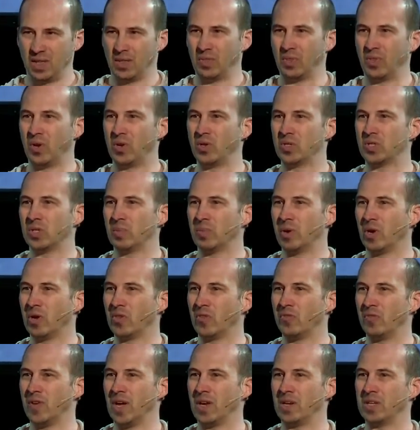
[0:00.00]
those are
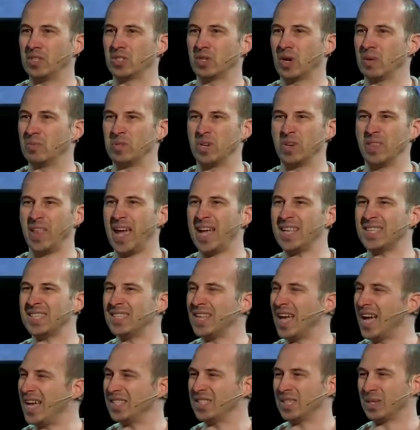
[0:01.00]
both found in Scripture. That's
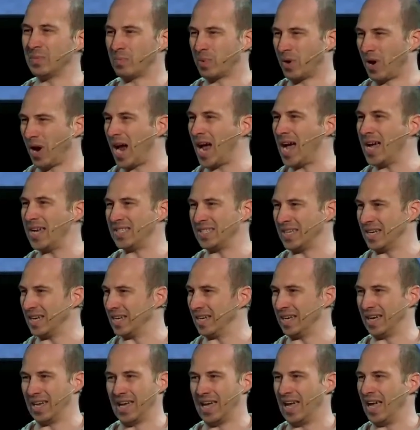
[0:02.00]
not
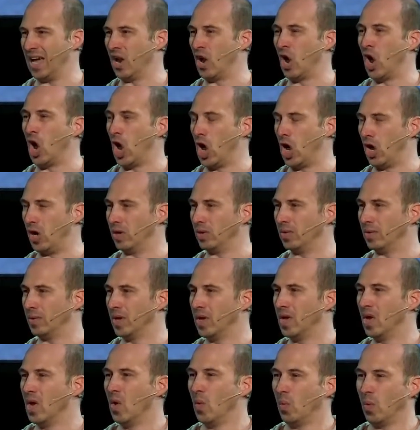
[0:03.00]
surprising at all.
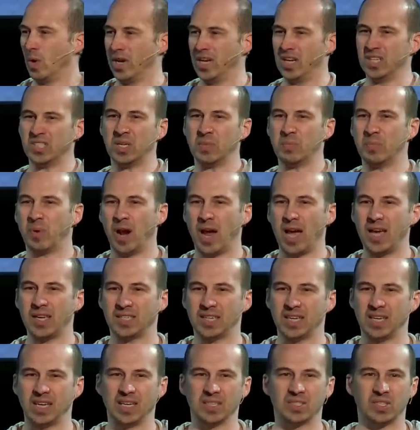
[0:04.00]
What is
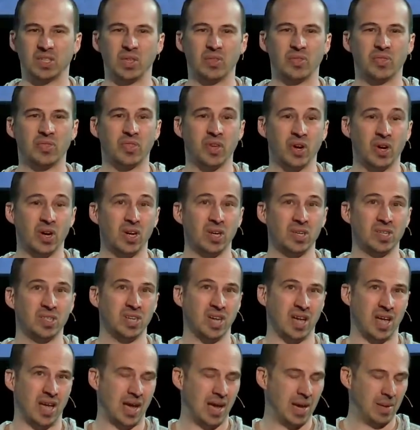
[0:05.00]
surprising is the third
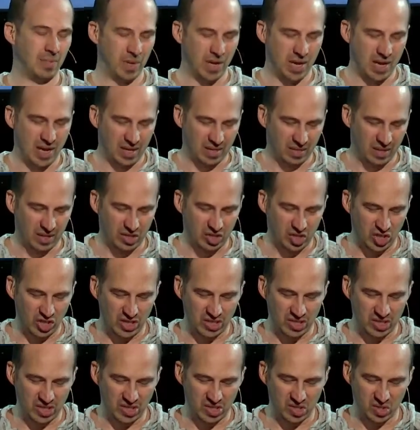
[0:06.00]
time that
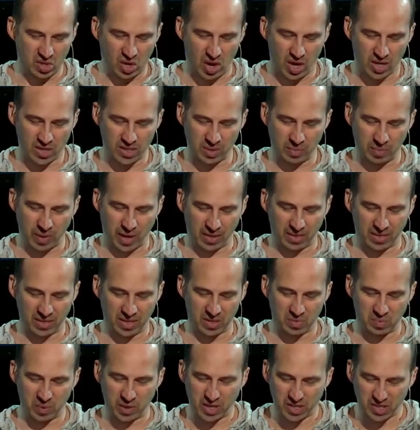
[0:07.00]
Jesus talks about this,
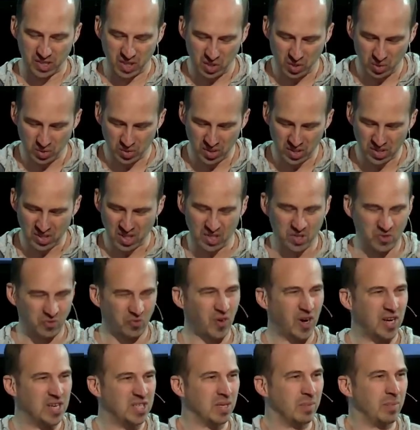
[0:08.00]
because he uses this
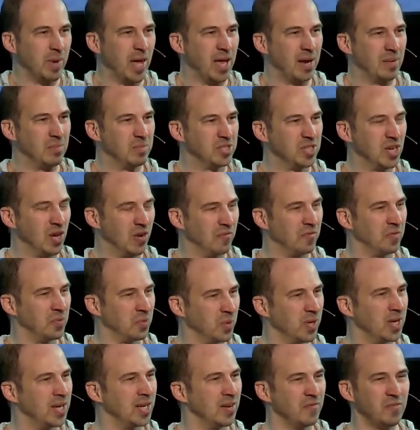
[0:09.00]
phrase about himself
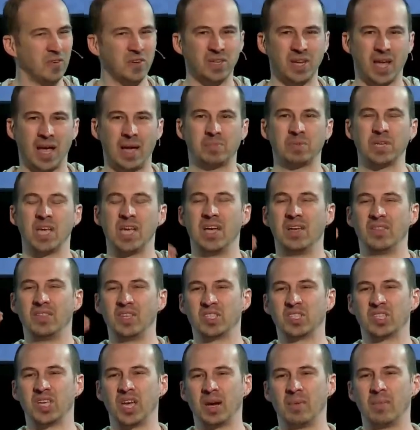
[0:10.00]
three different times, the
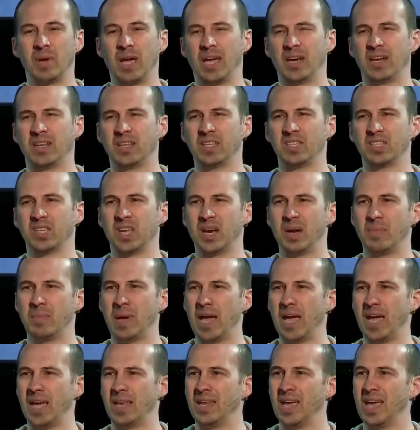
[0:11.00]
Son of Man. And the Son of
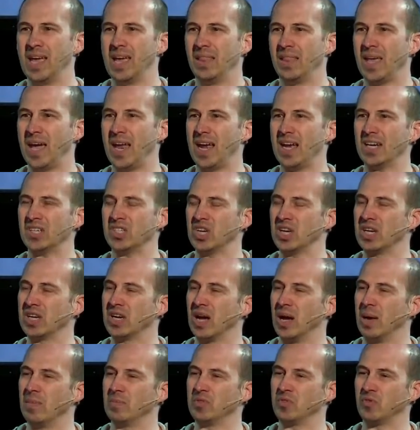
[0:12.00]
Man, that actually
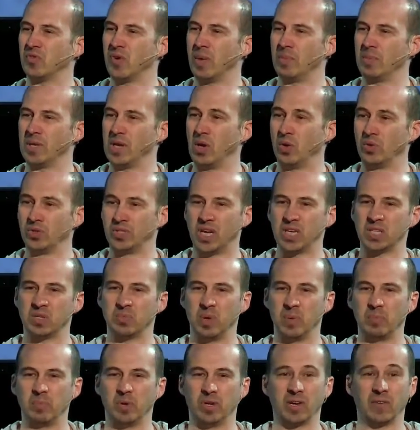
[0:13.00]
comes from the Old
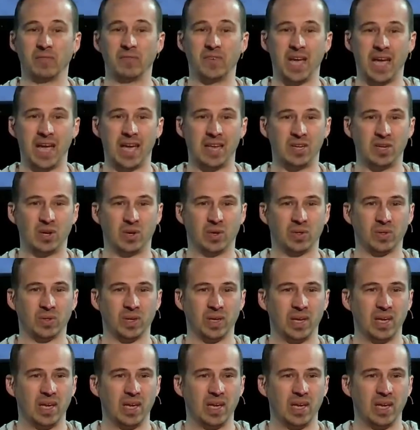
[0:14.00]
Testament book of Daniel,